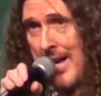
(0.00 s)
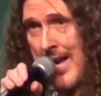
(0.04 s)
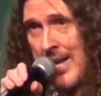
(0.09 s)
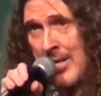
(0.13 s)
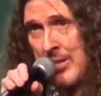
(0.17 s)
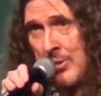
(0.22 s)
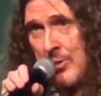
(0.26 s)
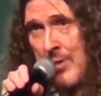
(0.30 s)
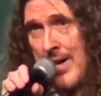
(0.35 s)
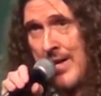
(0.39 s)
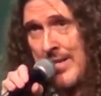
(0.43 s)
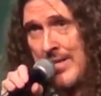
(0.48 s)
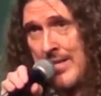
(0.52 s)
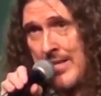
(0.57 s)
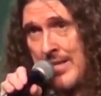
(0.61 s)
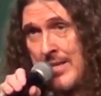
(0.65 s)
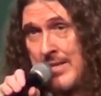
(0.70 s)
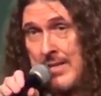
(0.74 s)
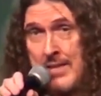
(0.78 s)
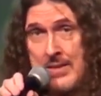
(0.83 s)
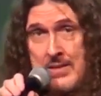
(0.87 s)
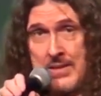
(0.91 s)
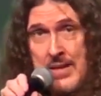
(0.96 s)
I had no
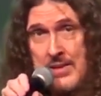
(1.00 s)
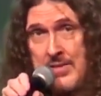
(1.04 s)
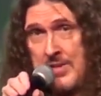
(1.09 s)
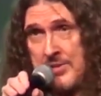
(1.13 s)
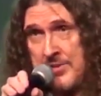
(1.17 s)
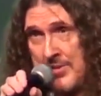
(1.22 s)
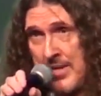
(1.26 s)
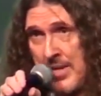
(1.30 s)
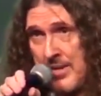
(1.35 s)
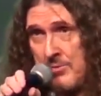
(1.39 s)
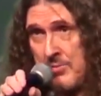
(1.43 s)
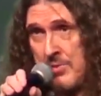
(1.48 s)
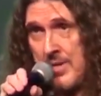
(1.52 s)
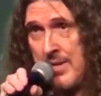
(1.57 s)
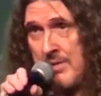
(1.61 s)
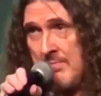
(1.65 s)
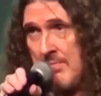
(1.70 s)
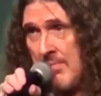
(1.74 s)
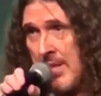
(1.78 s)
idea. In, in this country,